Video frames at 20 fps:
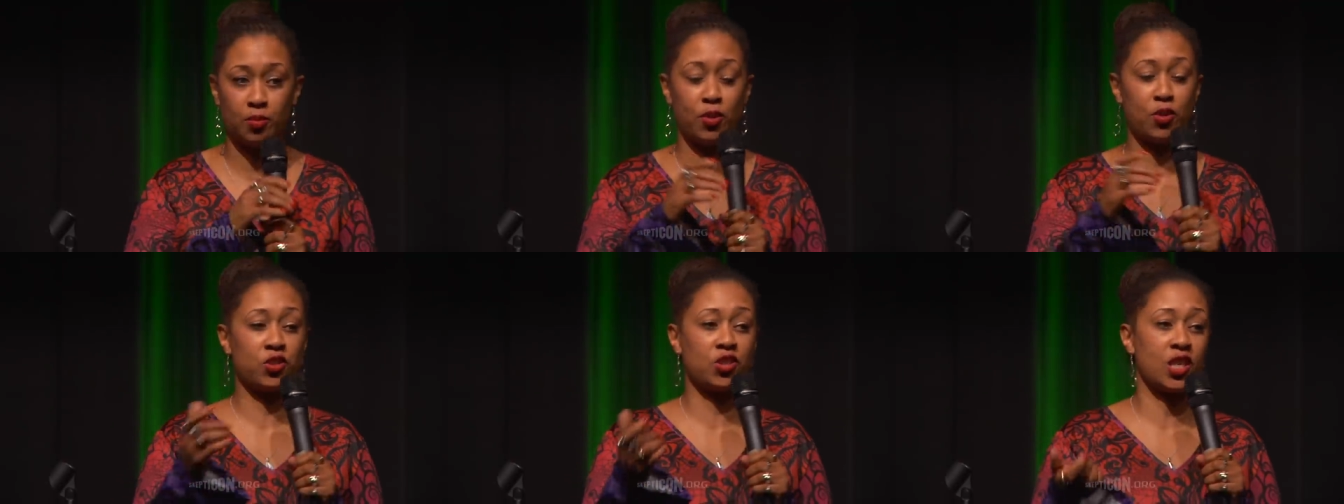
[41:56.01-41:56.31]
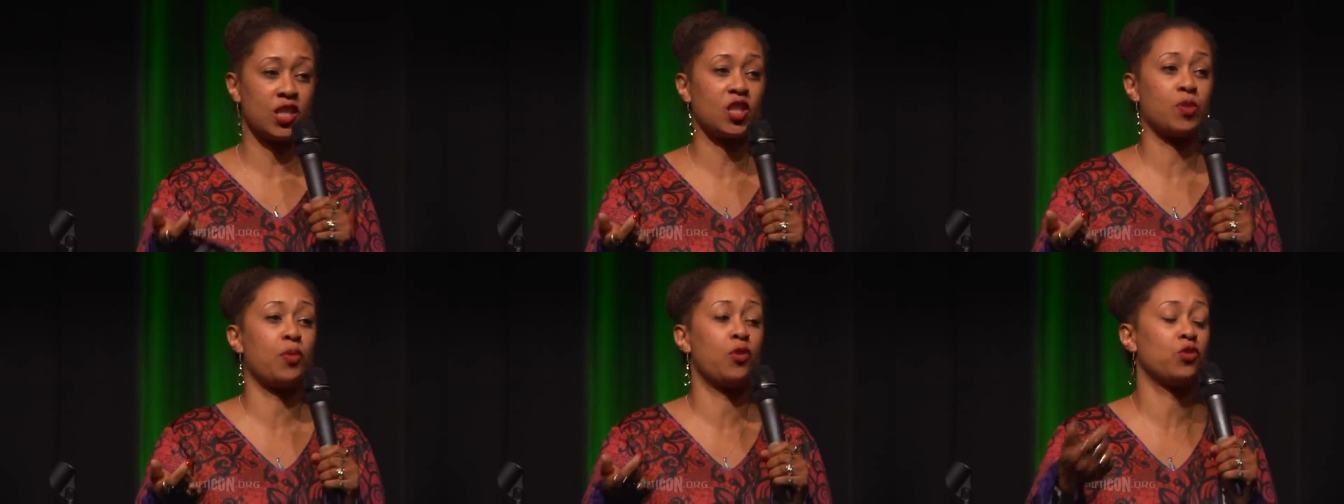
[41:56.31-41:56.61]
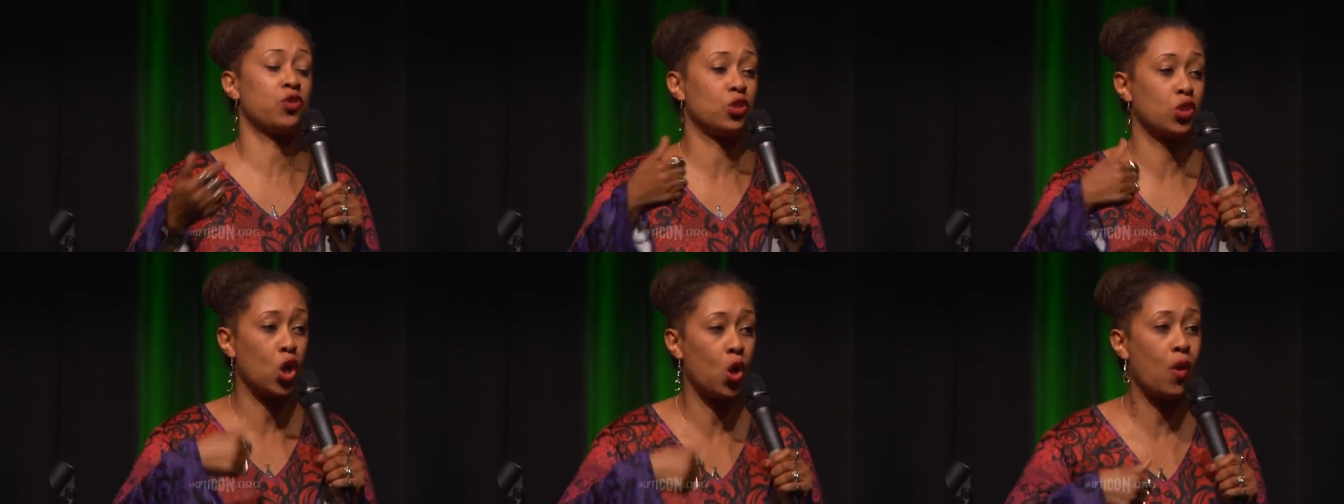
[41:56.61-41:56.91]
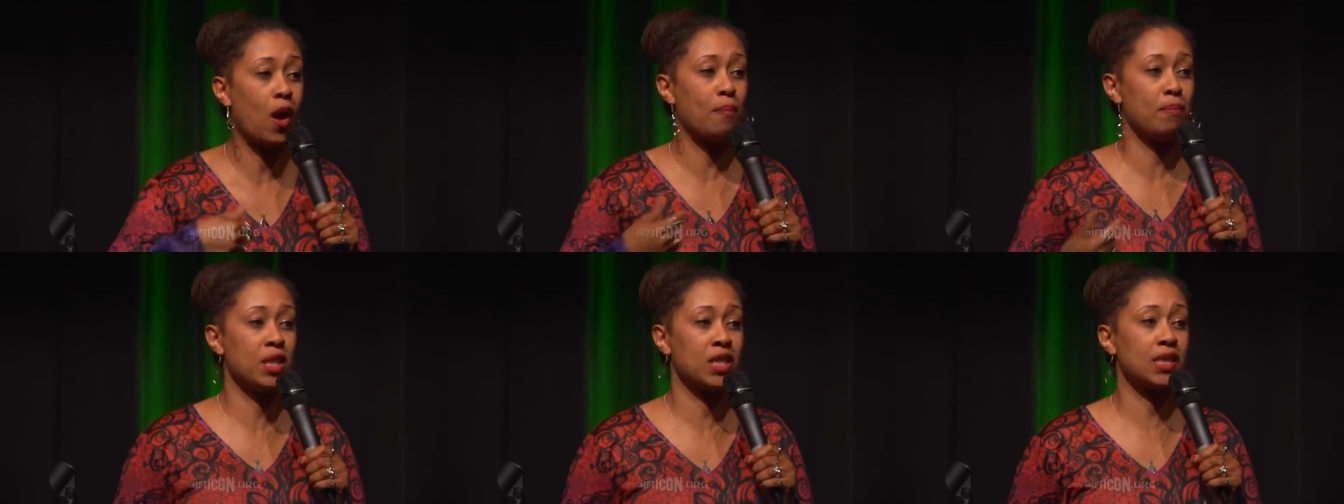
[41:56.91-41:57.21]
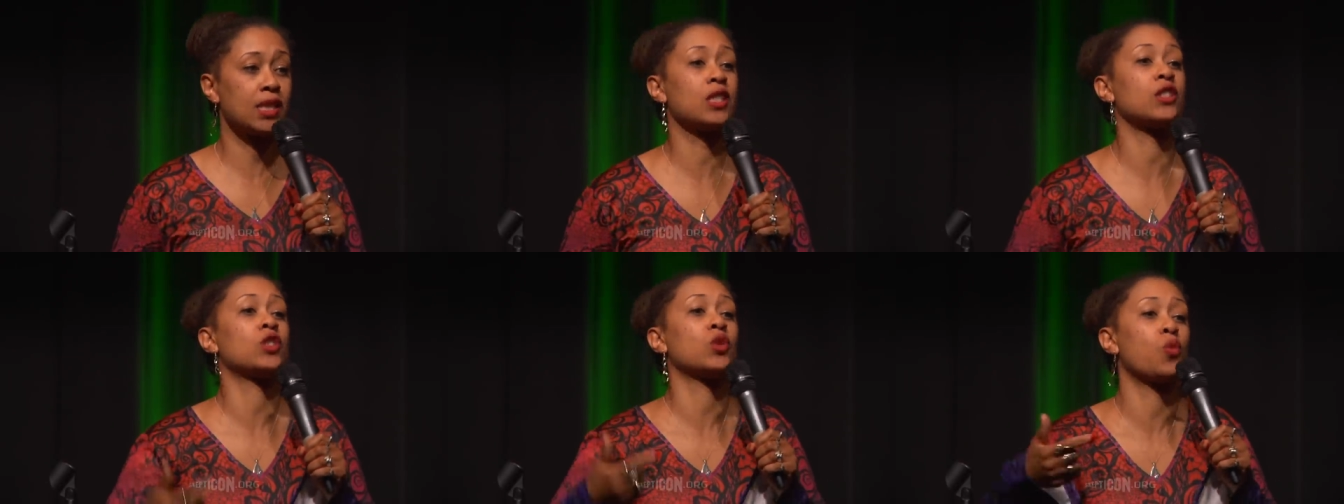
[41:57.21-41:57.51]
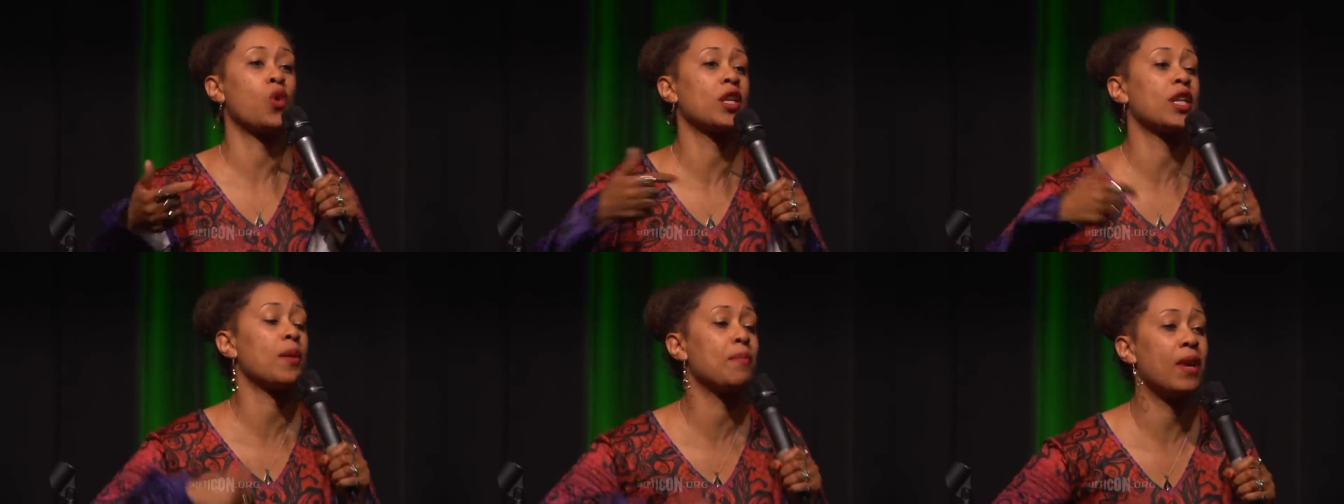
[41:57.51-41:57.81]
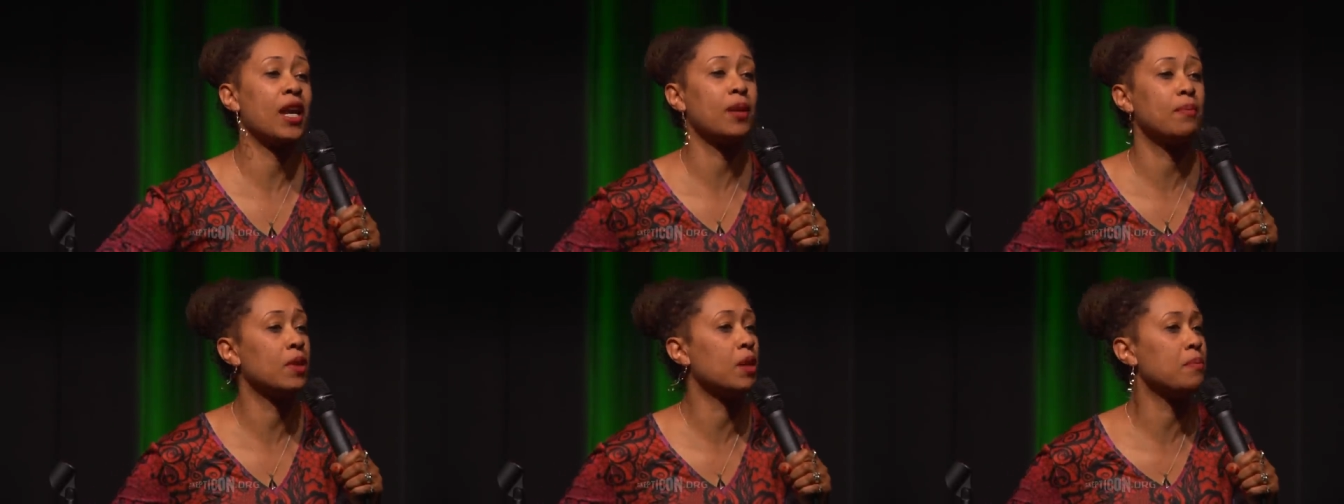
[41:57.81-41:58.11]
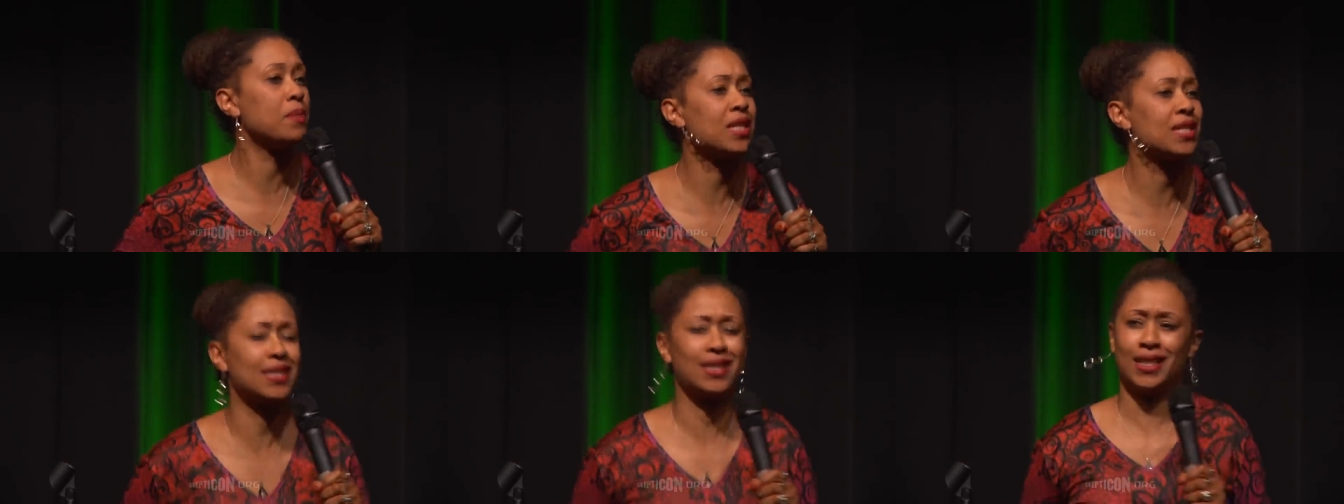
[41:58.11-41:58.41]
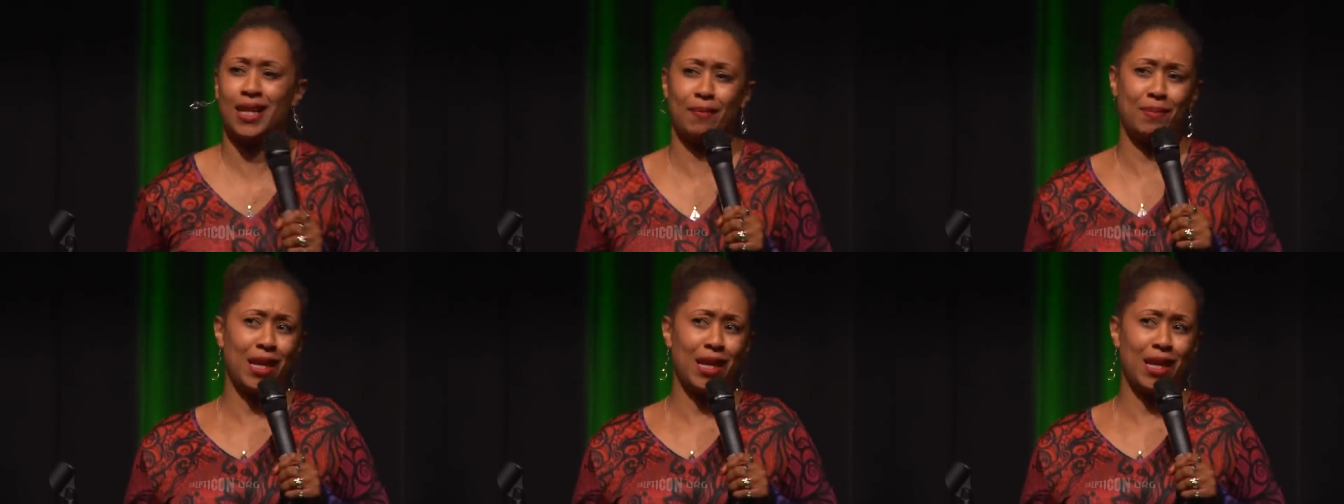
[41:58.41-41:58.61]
the person that's supposed to know I'm missing is the one that made me missing.